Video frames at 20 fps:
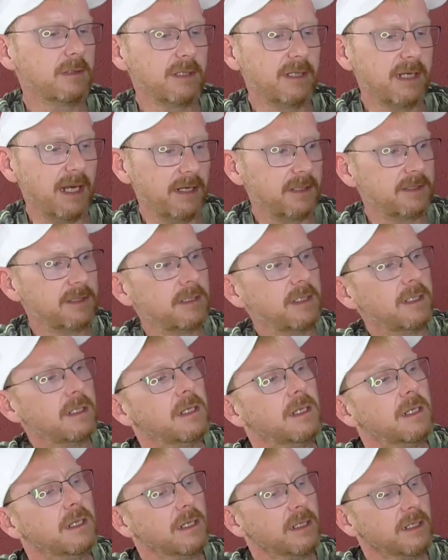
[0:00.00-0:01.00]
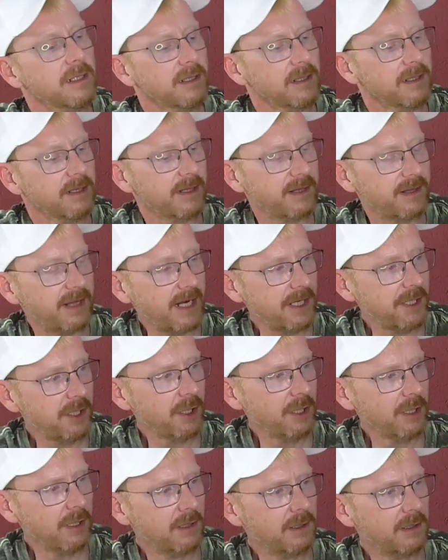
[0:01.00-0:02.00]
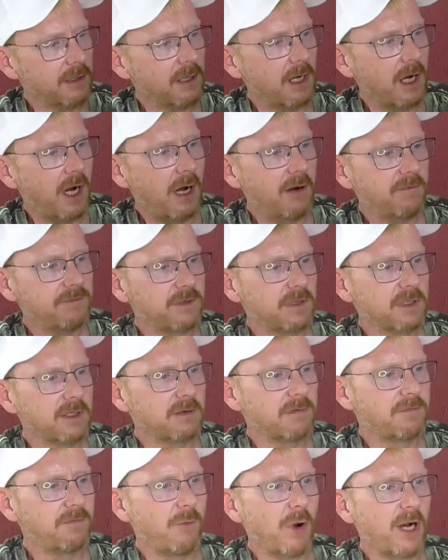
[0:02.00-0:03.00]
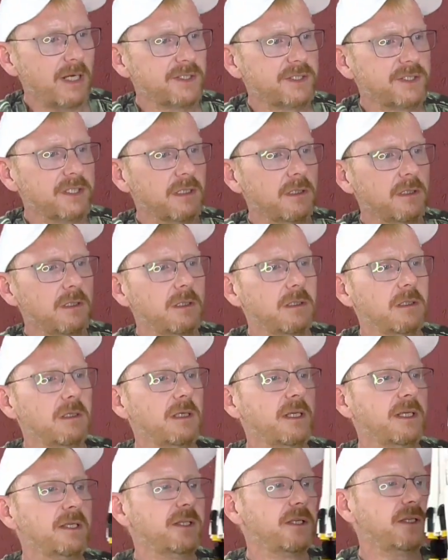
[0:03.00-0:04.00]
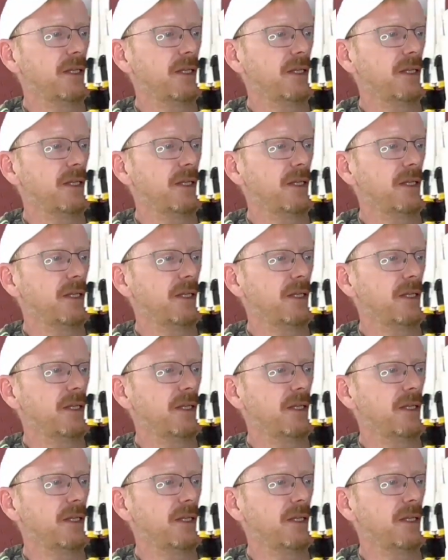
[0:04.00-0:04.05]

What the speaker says: Yes. Then, after the thruster is